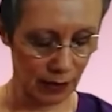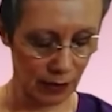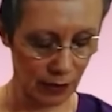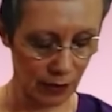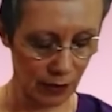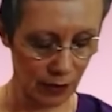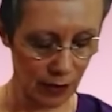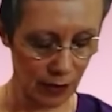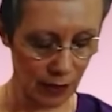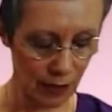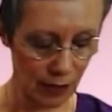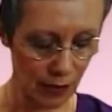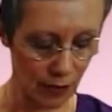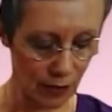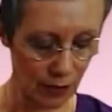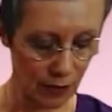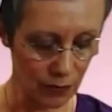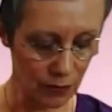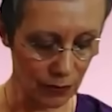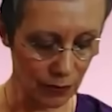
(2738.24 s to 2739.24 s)
you can
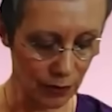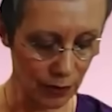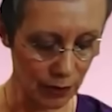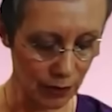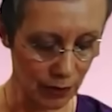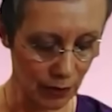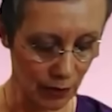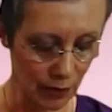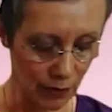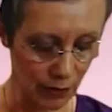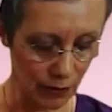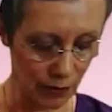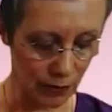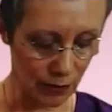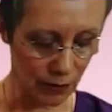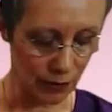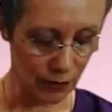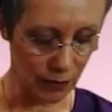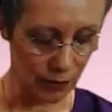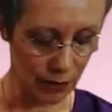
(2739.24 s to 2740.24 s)
hold the
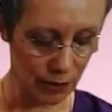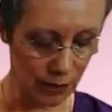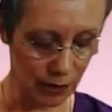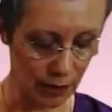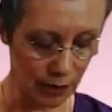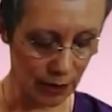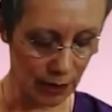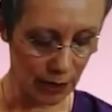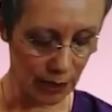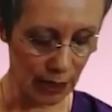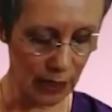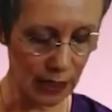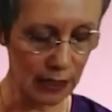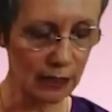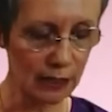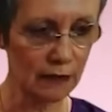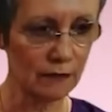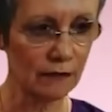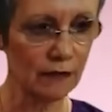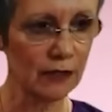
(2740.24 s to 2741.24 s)
toes
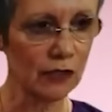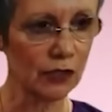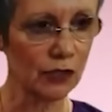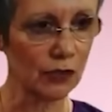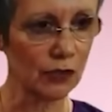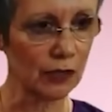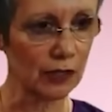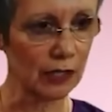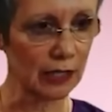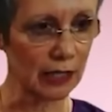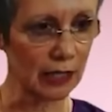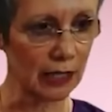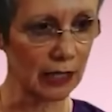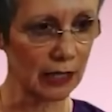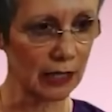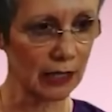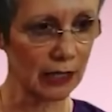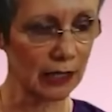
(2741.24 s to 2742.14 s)
individually